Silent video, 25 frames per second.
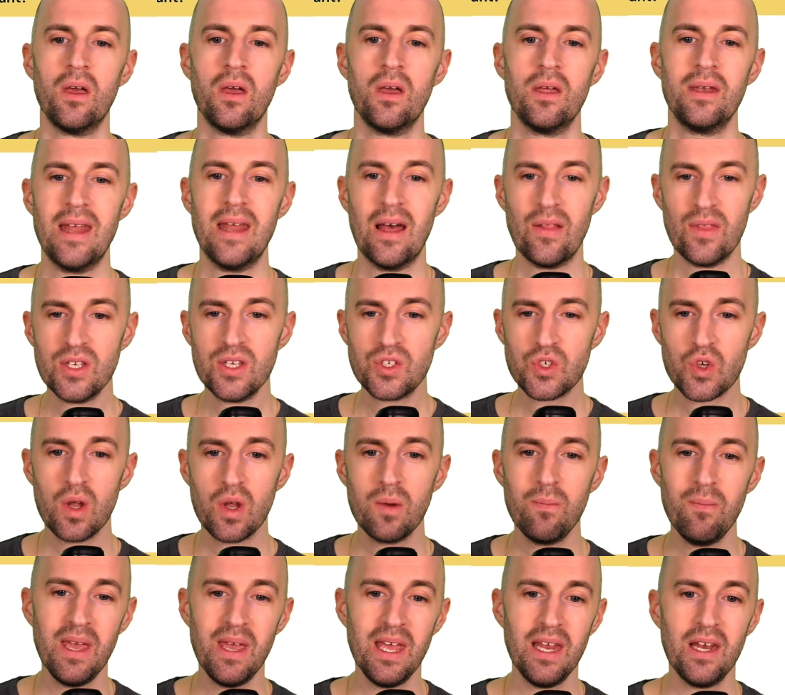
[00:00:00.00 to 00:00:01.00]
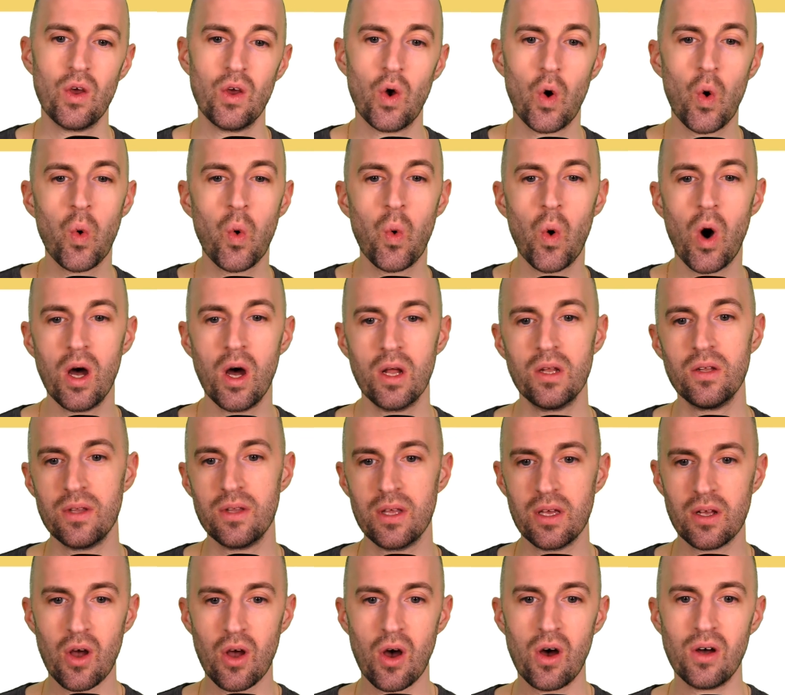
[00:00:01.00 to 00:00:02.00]
Now this could mean
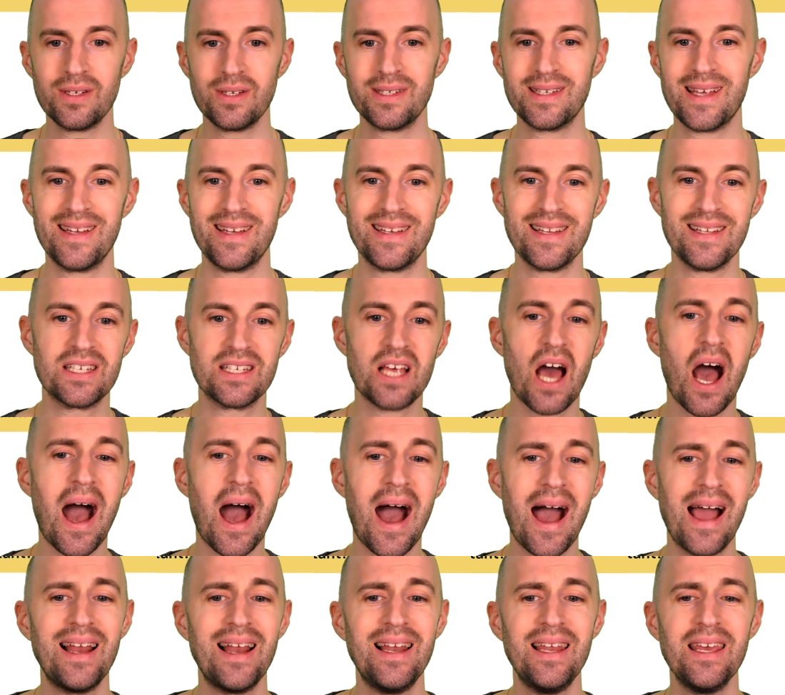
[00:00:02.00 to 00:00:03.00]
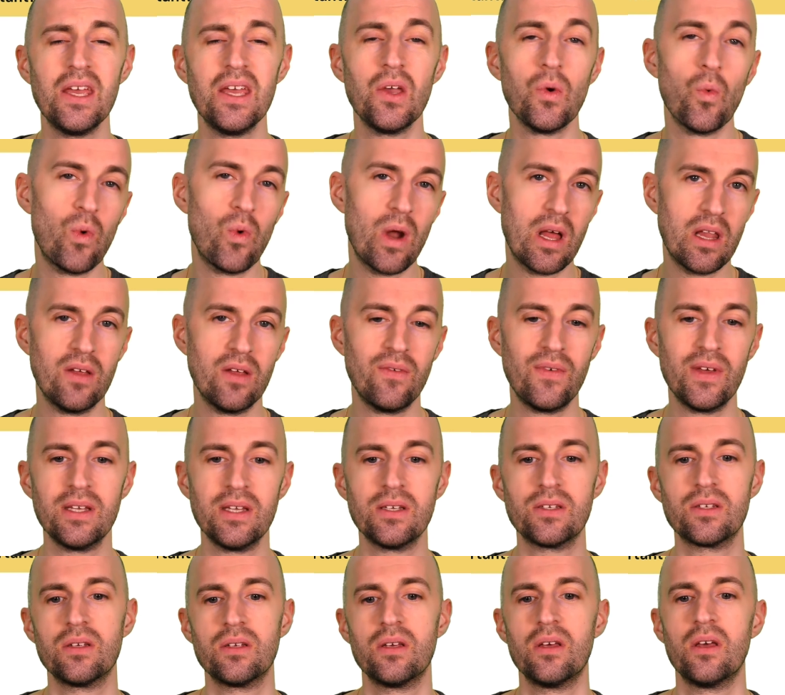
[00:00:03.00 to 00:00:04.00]
the content is highly
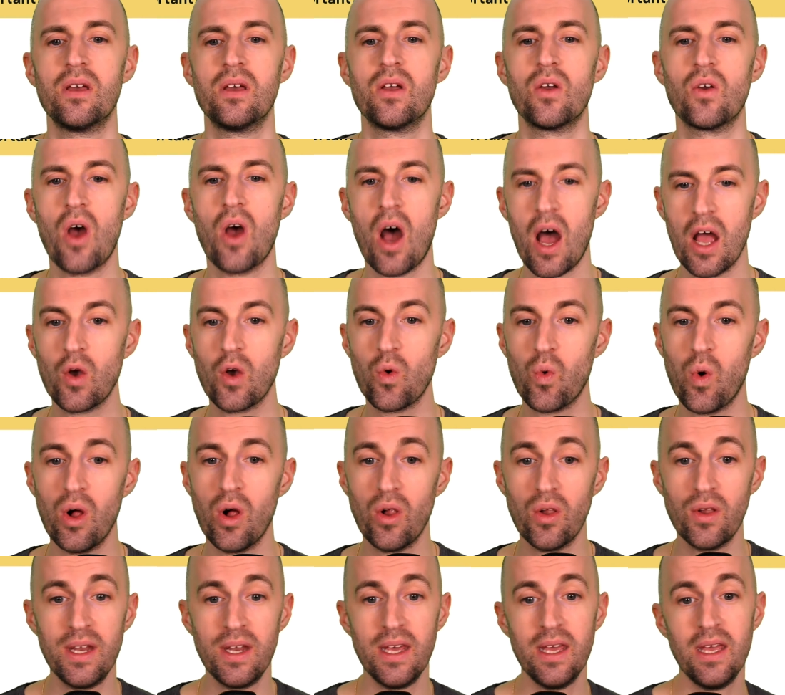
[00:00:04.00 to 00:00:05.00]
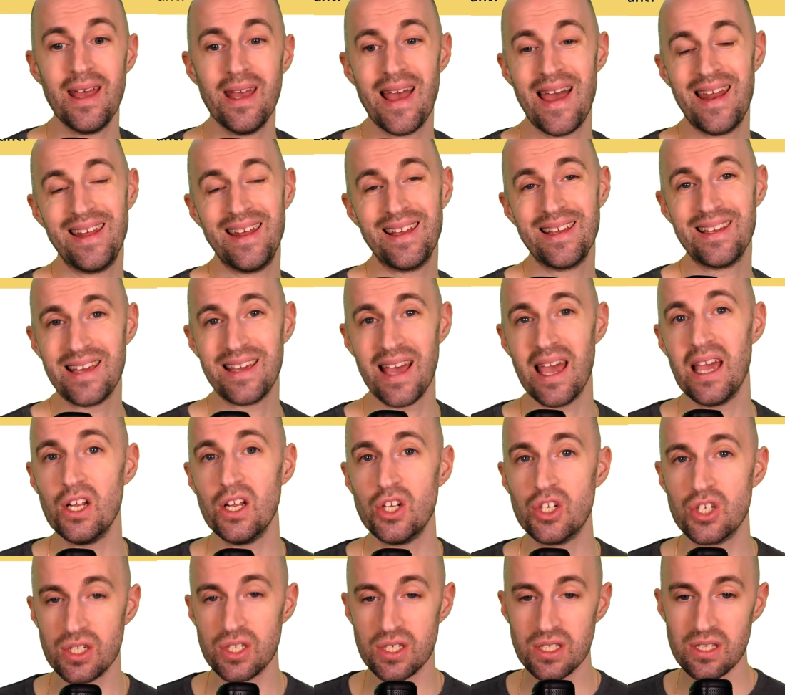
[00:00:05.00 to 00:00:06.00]
relevant, high quality, and
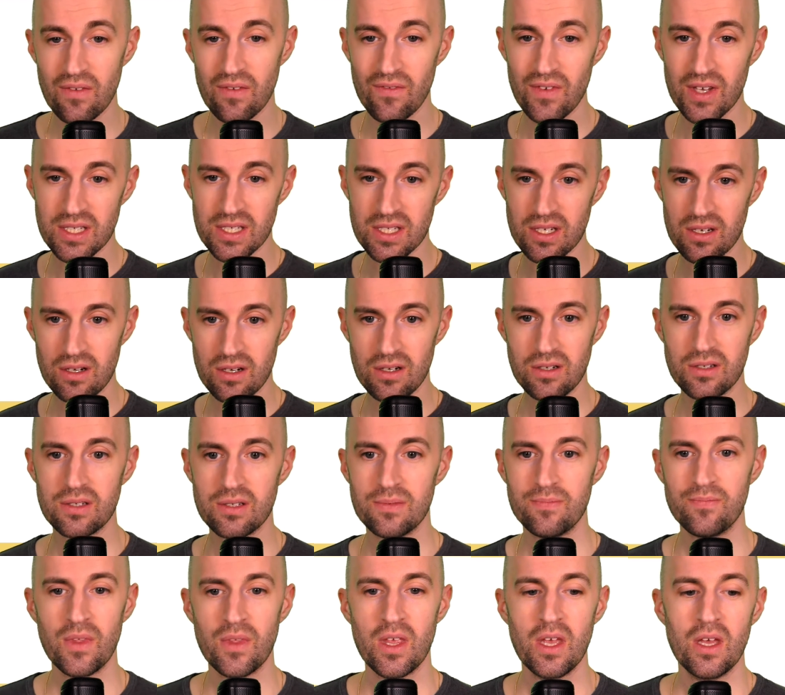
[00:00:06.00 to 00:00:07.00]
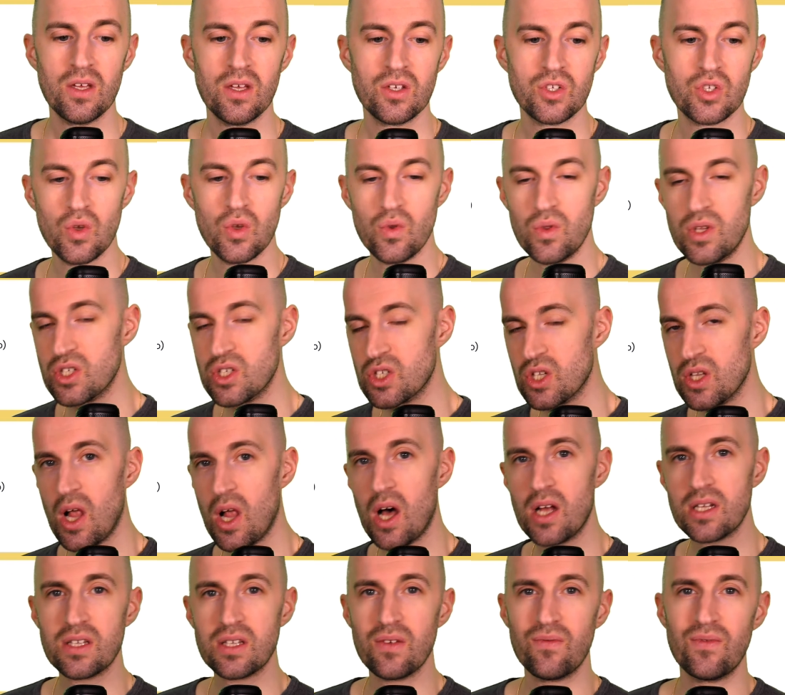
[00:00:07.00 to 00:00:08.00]
engages the visitors. So there's
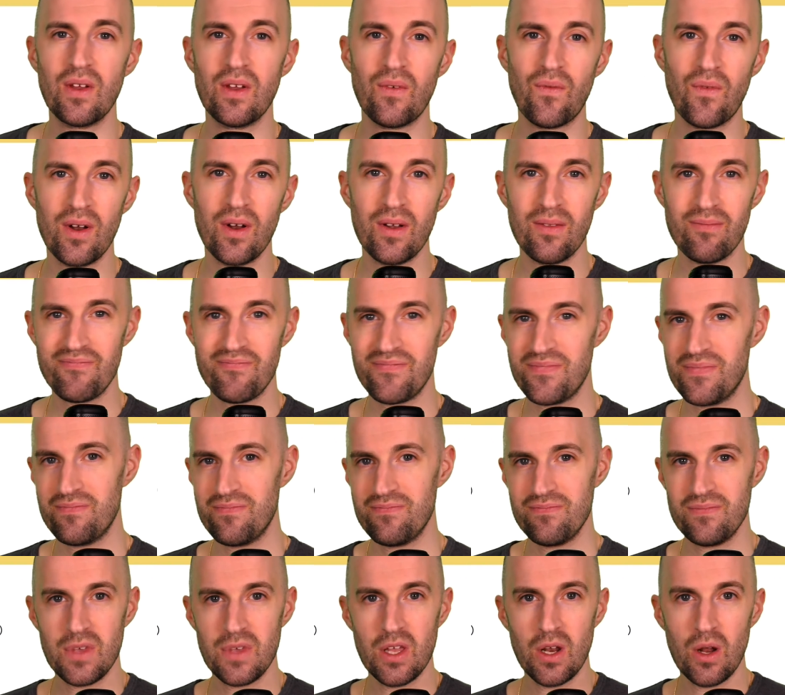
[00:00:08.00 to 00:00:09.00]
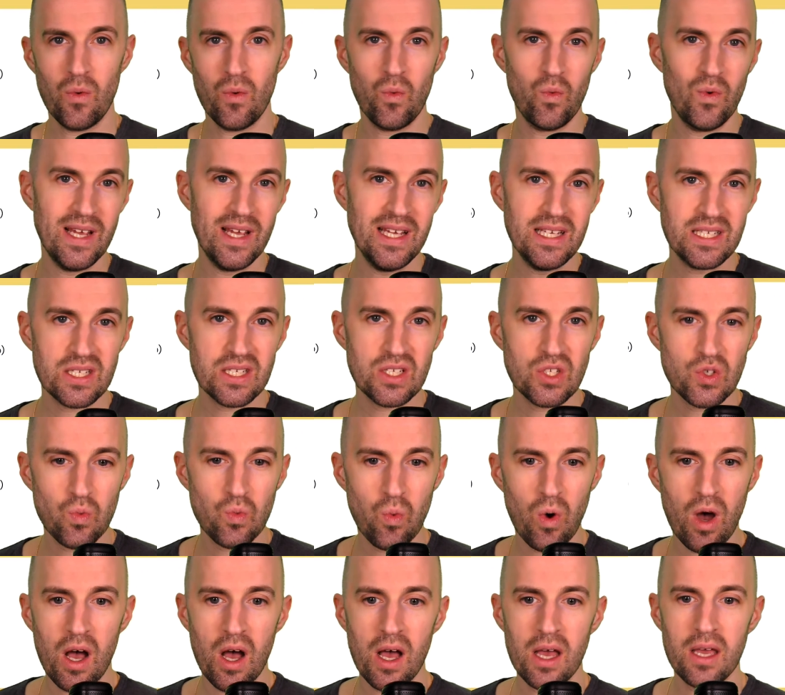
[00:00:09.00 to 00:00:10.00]
lots of different reasons
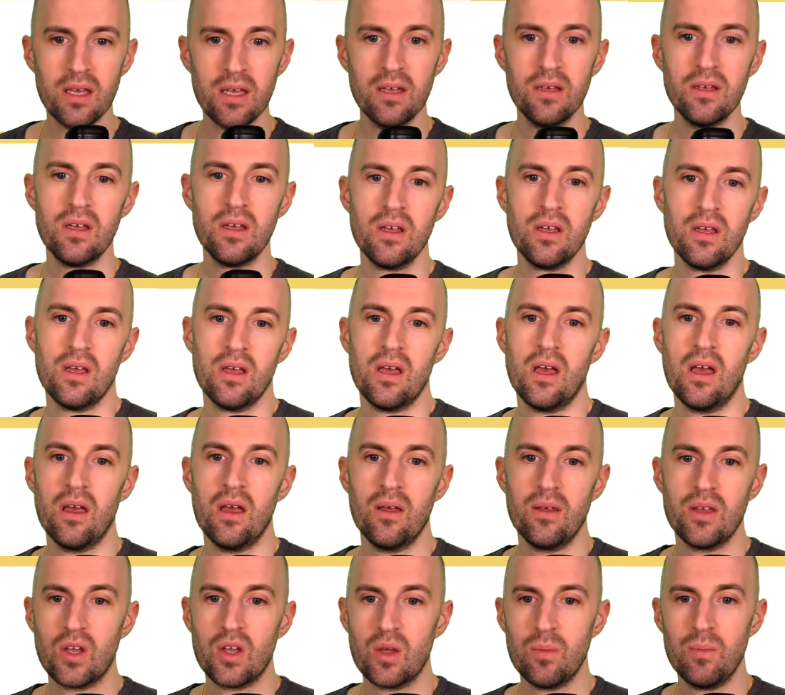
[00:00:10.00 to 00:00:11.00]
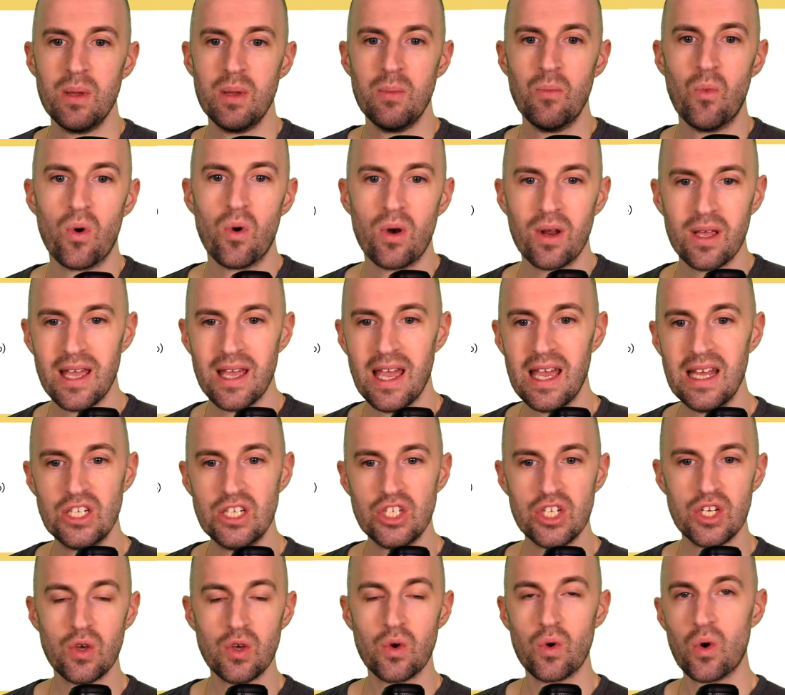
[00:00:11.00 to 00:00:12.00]
why. It could be more
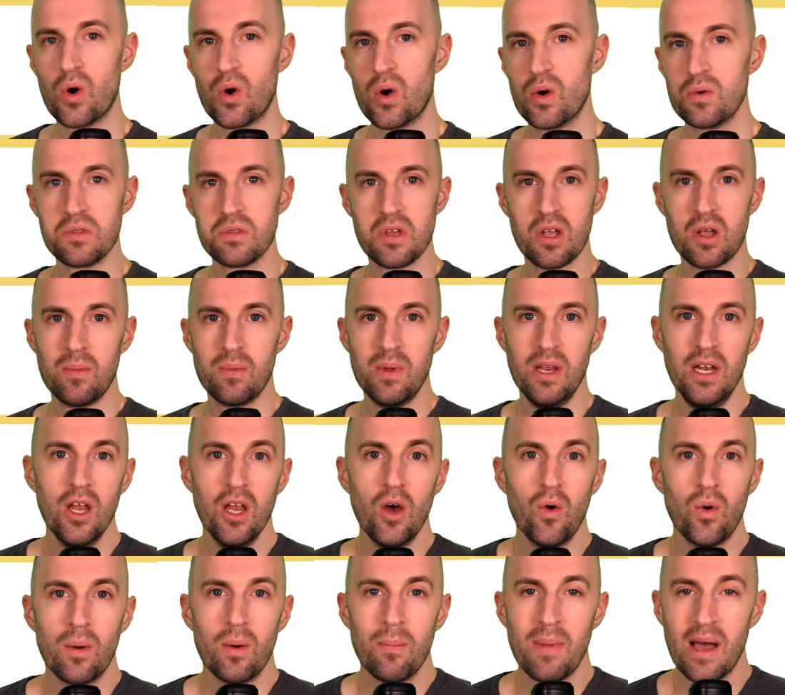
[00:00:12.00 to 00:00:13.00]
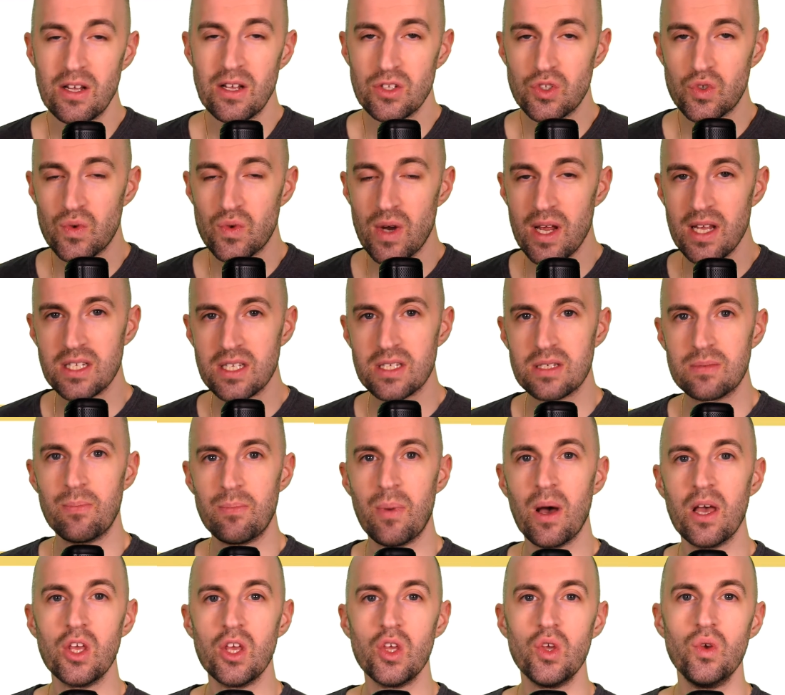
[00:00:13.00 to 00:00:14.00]
engaging, or there could be lower bounce rates,
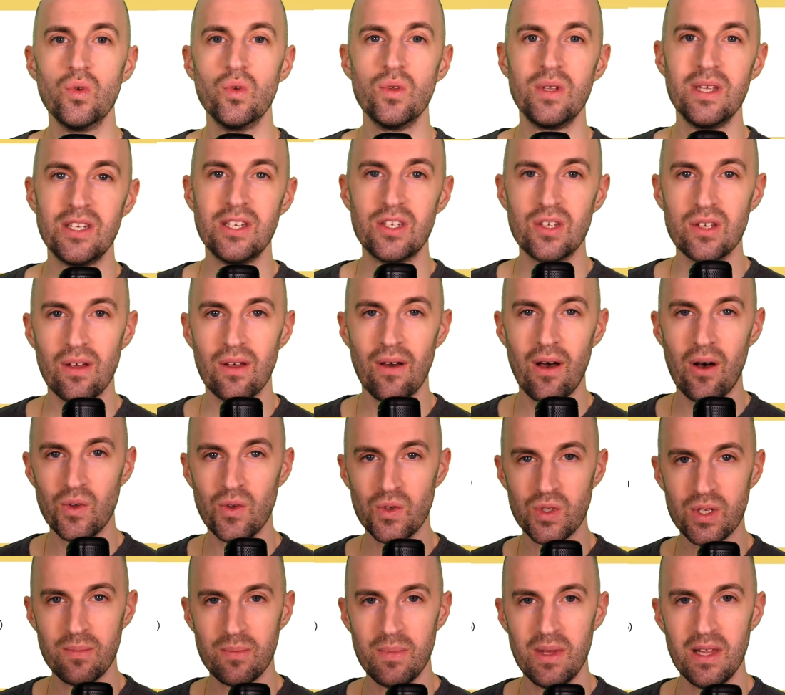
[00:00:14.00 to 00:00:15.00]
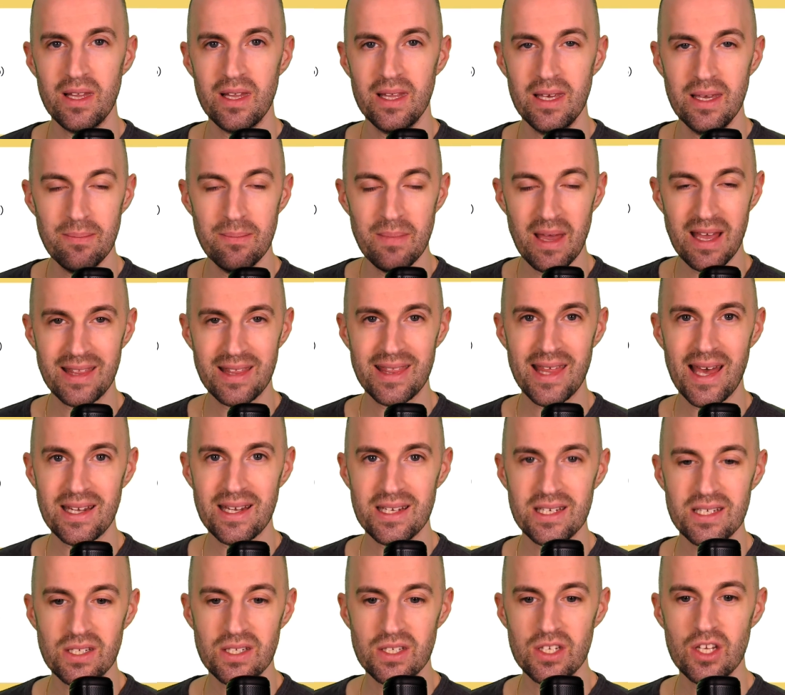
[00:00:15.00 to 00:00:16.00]
but you'll need to ultimately make that
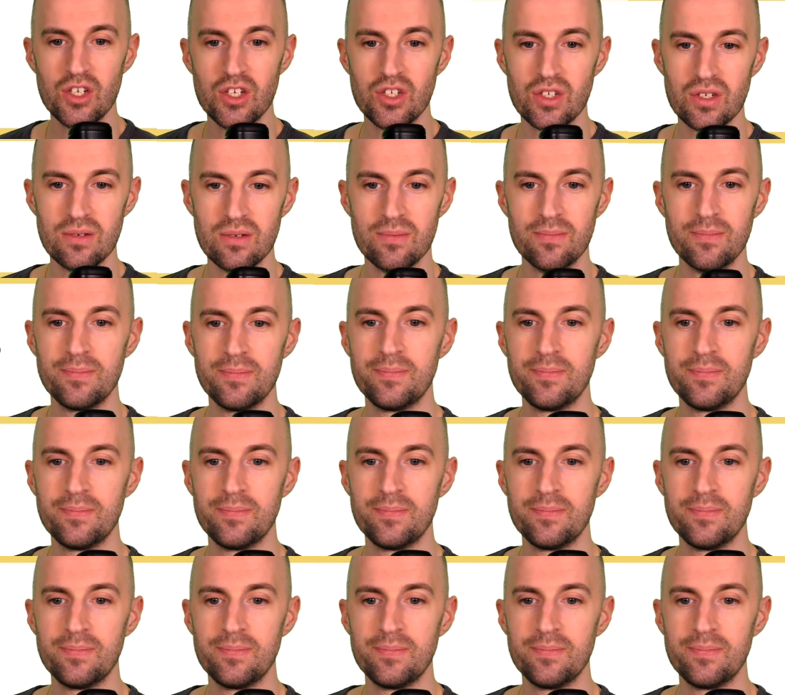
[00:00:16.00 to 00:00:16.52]
decision.